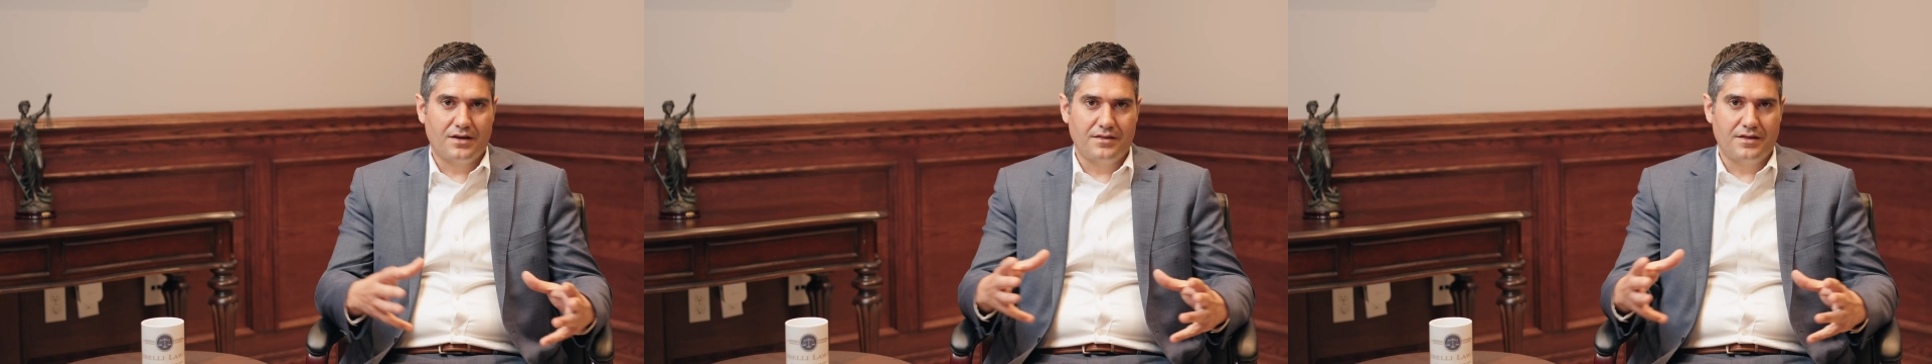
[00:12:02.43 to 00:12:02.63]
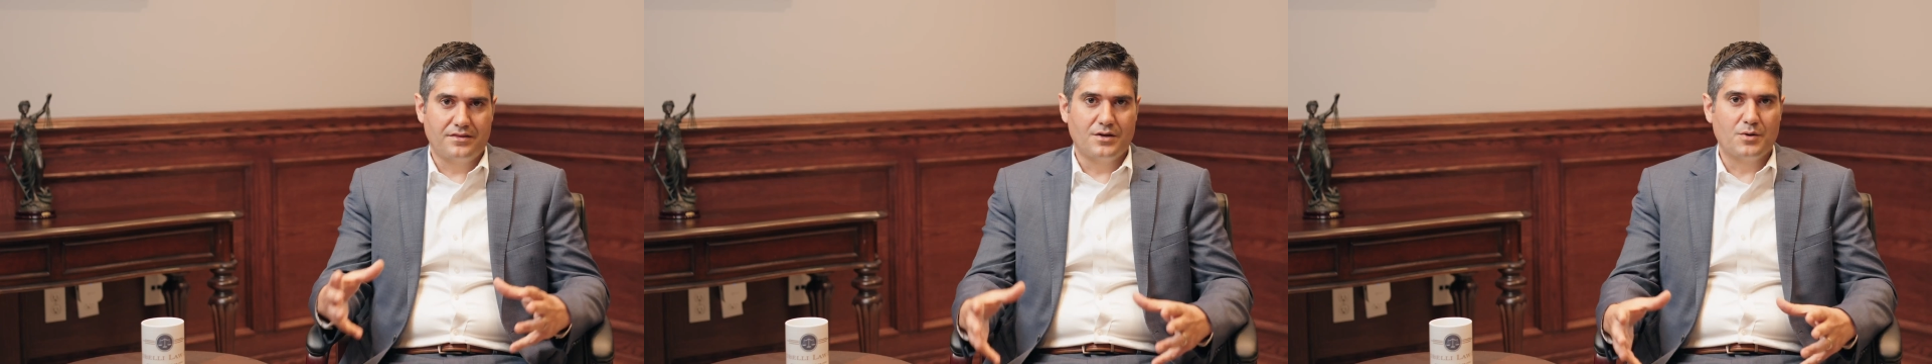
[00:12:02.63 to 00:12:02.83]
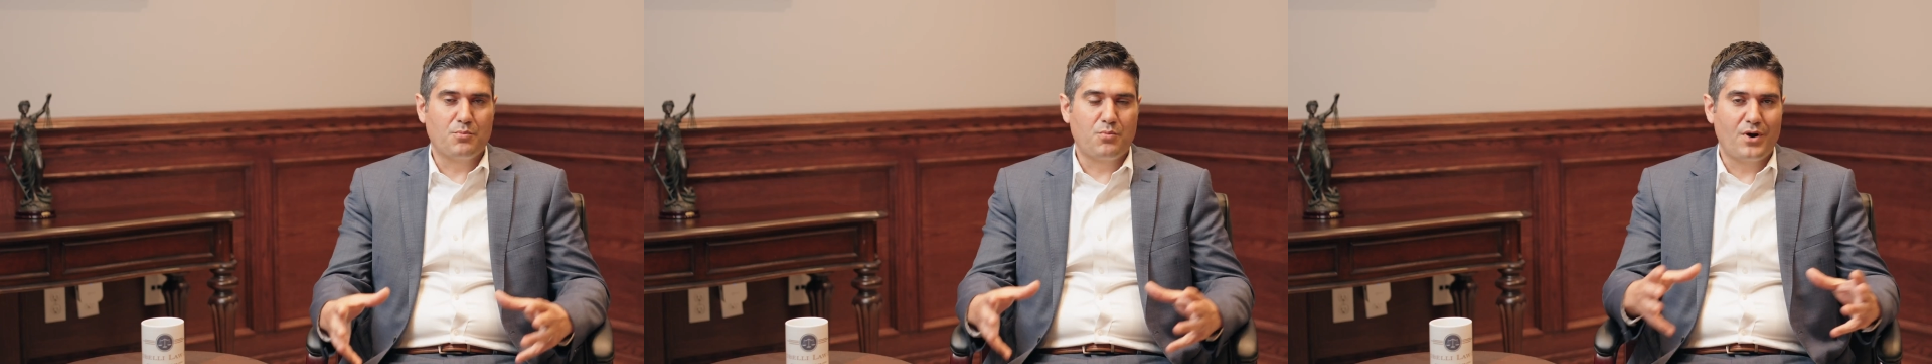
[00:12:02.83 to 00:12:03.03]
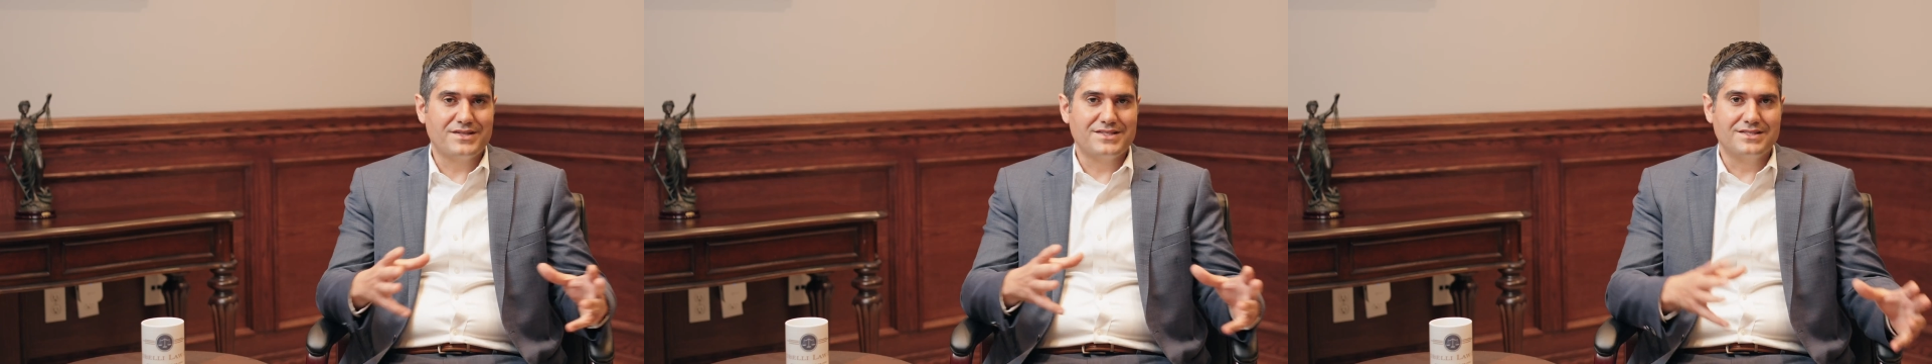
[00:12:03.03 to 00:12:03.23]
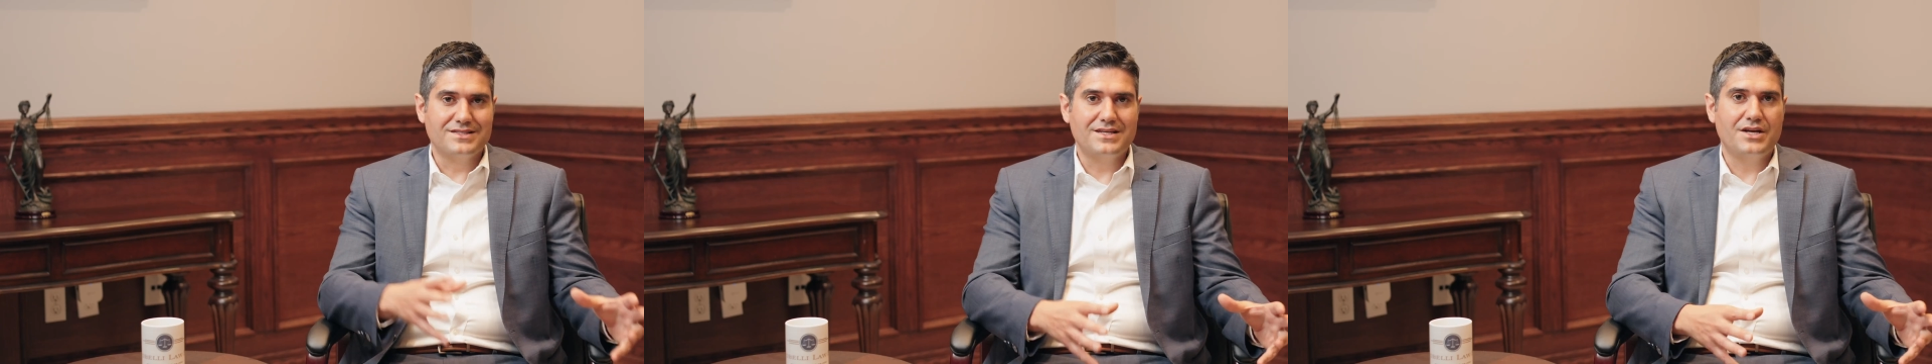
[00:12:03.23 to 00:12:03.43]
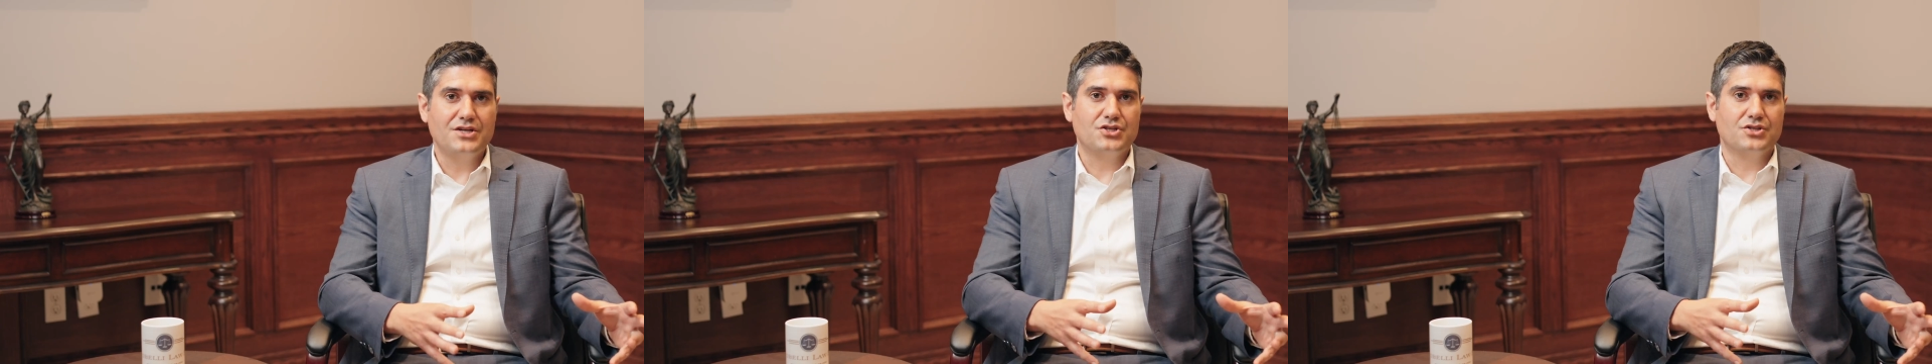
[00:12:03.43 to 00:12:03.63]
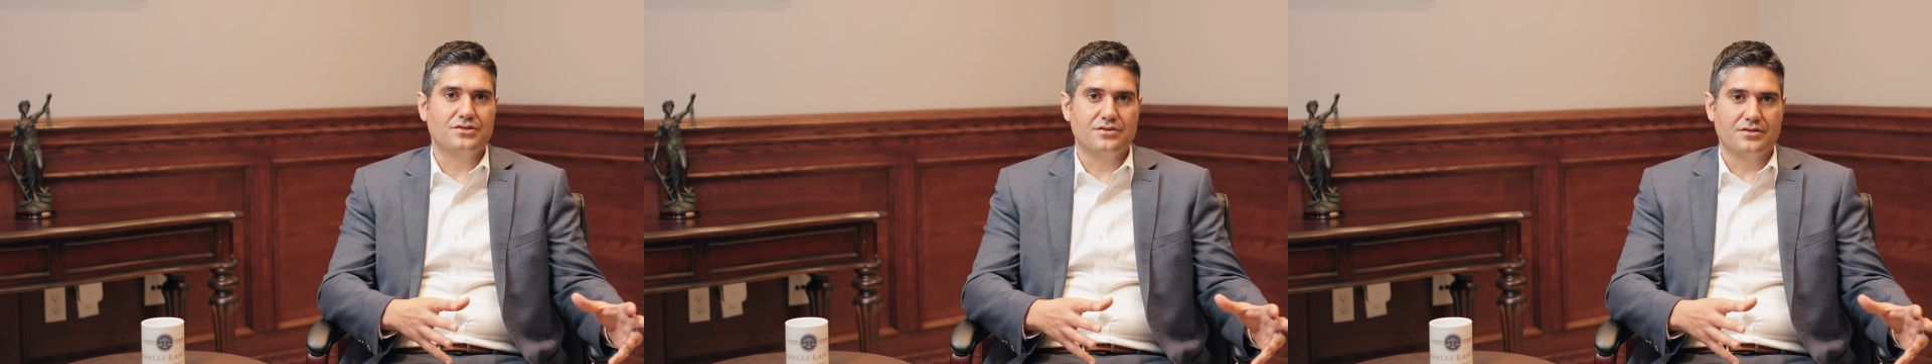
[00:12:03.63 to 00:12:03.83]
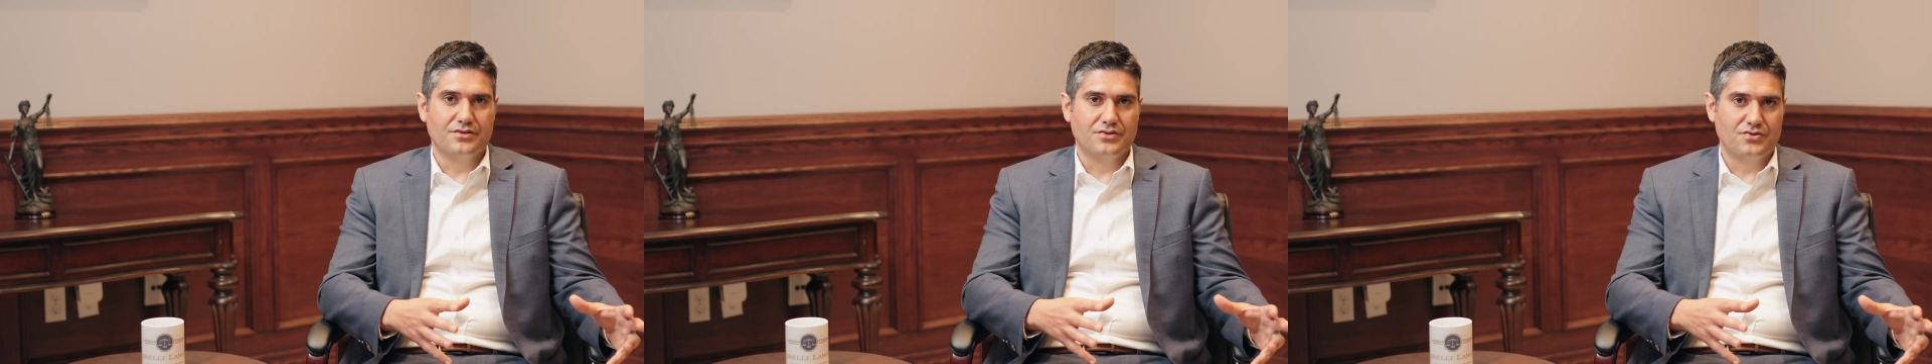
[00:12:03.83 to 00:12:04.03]
that their presentation
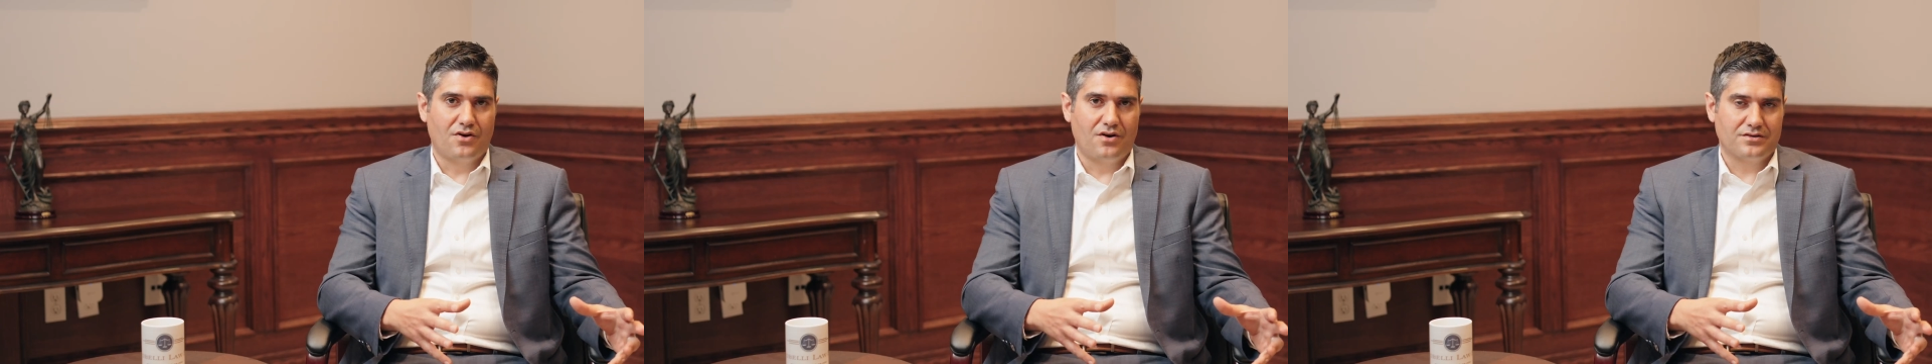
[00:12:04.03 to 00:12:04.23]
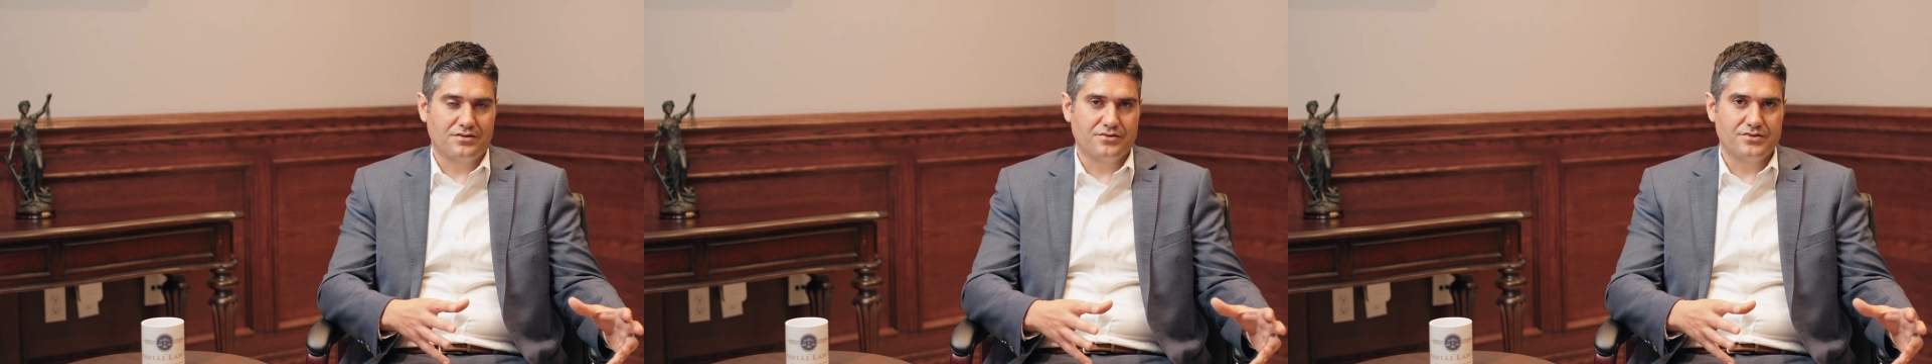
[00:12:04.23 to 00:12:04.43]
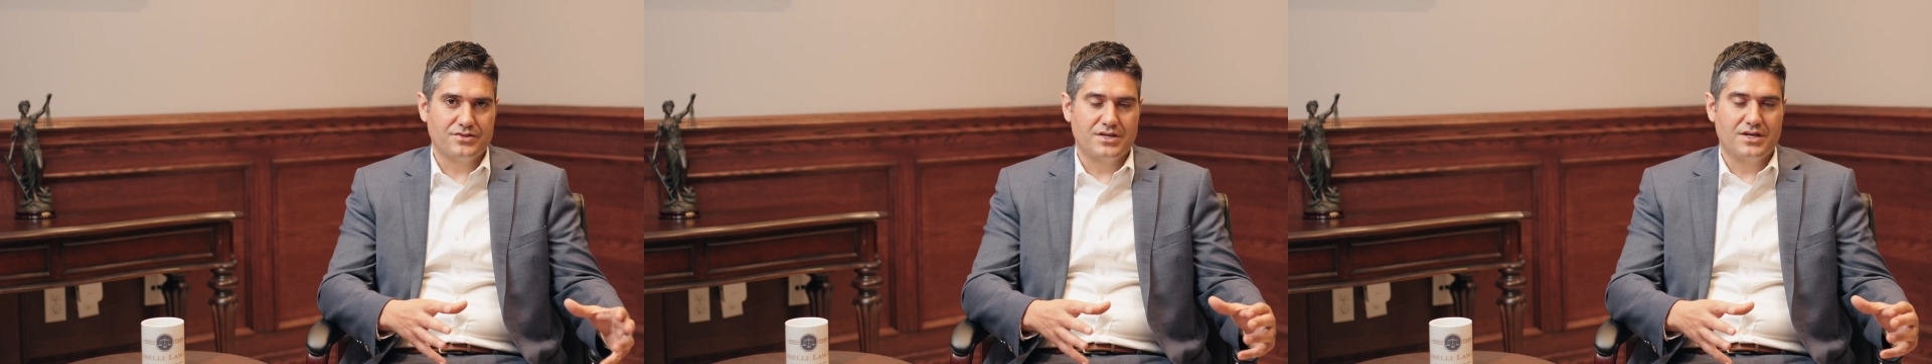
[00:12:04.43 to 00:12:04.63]
to the doctors